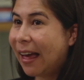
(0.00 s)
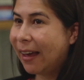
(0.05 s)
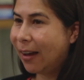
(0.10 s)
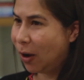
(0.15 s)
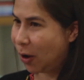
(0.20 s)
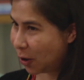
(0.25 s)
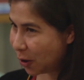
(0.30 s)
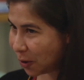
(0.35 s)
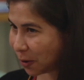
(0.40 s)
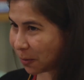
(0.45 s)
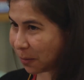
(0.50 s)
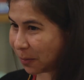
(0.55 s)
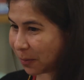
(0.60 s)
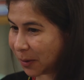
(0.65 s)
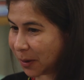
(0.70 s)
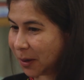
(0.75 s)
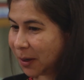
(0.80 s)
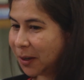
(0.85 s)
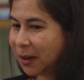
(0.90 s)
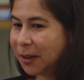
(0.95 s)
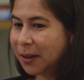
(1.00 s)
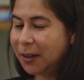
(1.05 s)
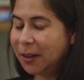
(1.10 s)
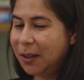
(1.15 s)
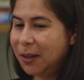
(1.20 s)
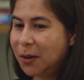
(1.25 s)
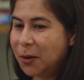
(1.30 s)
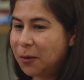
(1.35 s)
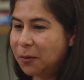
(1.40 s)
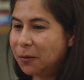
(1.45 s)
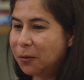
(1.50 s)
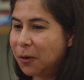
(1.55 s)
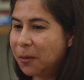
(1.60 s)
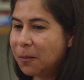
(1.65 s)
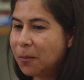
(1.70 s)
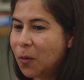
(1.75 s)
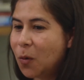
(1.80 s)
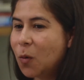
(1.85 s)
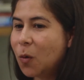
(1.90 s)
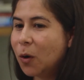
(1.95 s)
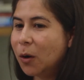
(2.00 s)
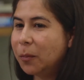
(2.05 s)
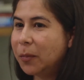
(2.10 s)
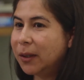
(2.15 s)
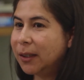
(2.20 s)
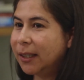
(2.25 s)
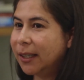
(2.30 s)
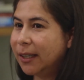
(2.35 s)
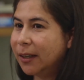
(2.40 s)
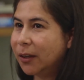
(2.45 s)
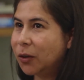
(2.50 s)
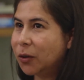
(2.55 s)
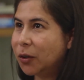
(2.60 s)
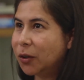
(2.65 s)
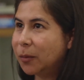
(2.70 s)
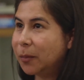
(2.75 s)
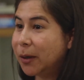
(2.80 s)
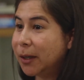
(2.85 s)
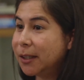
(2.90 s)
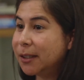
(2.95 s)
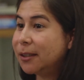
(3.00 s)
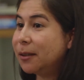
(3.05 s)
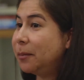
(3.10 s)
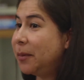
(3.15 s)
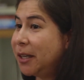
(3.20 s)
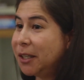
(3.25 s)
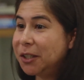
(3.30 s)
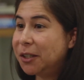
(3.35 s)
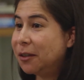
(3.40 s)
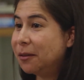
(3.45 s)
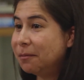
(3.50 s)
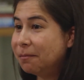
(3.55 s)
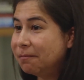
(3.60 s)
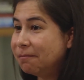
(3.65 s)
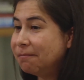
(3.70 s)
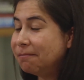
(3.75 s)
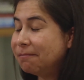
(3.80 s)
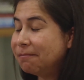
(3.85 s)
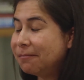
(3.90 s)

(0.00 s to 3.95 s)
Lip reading: I hope, for more political participation.